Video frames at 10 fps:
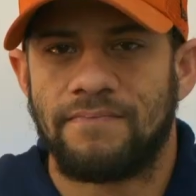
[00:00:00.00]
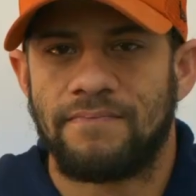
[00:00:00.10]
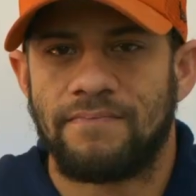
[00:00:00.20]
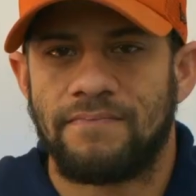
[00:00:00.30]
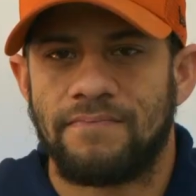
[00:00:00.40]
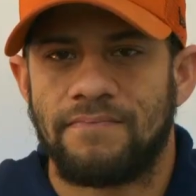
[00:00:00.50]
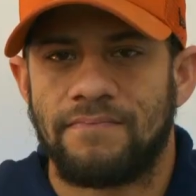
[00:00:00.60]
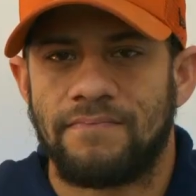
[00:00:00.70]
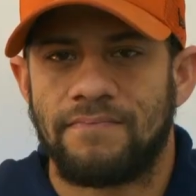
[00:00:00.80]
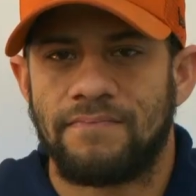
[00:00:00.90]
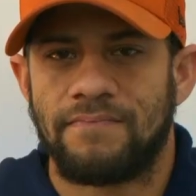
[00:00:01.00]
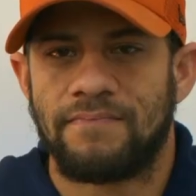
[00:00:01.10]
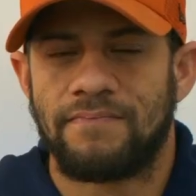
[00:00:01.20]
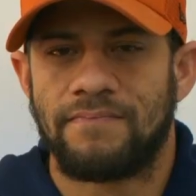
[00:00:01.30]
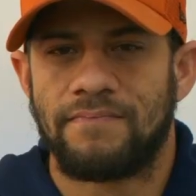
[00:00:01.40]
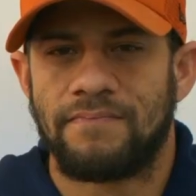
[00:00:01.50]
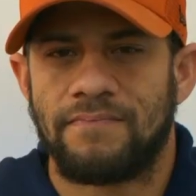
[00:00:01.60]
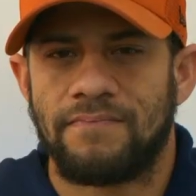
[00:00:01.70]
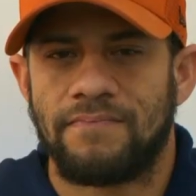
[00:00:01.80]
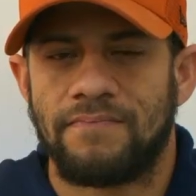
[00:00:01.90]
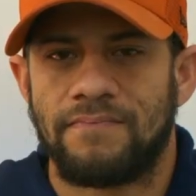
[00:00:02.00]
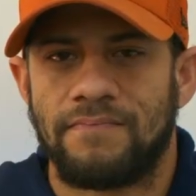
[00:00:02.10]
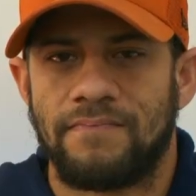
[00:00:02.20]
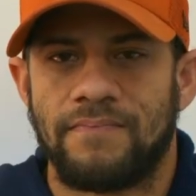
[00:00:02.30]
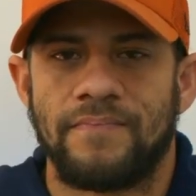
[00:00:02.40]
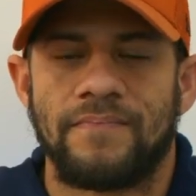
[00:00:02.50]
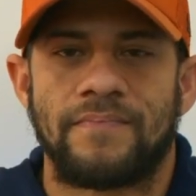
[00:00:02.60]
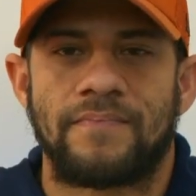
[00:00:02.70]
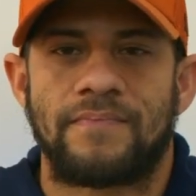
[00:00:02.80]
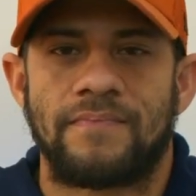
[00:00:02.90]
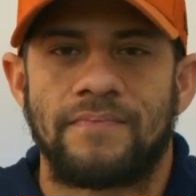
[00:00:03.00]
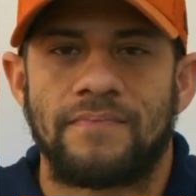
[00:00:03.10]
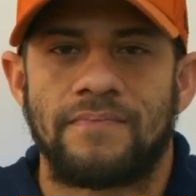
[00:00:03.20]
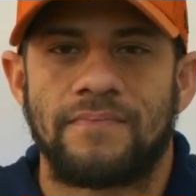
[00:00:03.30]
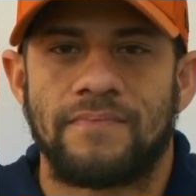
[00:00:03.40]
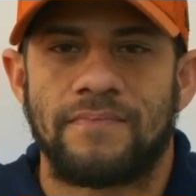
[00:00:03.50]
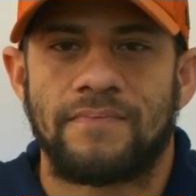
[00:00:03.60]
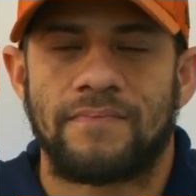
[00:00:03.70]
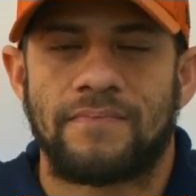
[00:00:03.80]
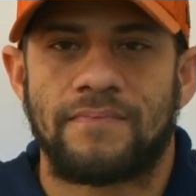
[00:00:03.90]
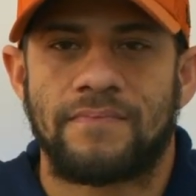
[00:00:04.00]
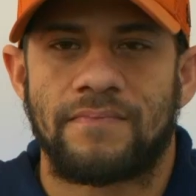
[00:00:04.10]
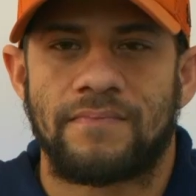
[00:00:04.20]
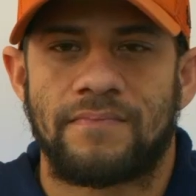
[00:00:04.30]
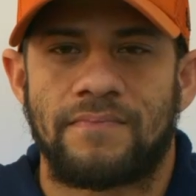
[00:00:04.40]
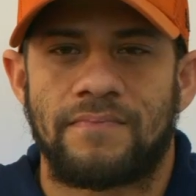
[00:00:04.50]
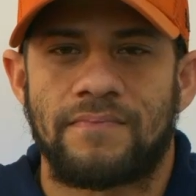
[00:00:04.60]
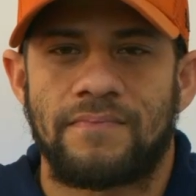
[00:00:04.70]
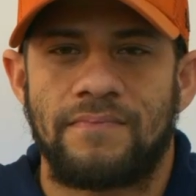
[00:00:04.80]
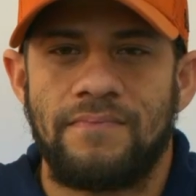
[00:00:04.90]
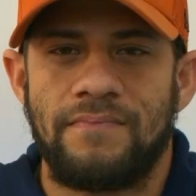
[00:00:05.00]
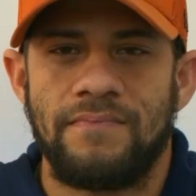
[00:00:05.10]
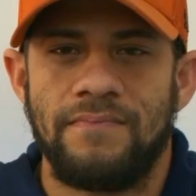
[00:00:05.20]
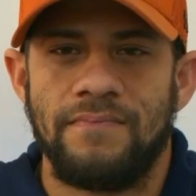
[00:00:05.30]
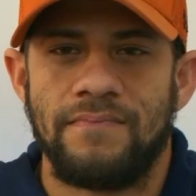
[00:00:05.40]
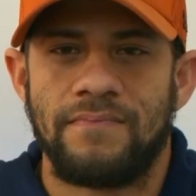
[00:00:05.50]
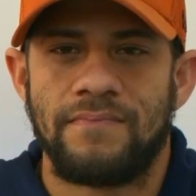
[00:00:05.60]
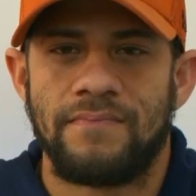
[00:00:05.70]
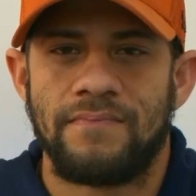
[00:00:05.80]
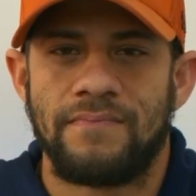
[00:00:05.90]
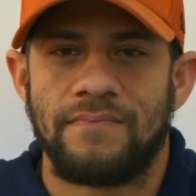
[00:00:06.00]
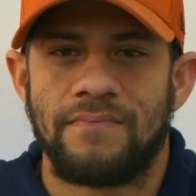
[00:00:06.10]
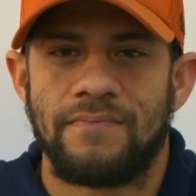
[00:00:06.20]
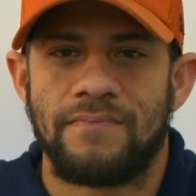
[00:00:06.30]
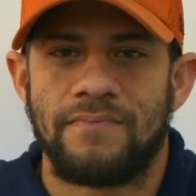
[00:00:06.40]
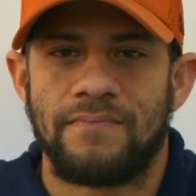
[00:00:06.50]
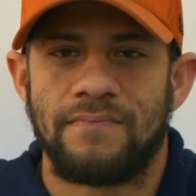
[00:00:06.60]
(not speaking)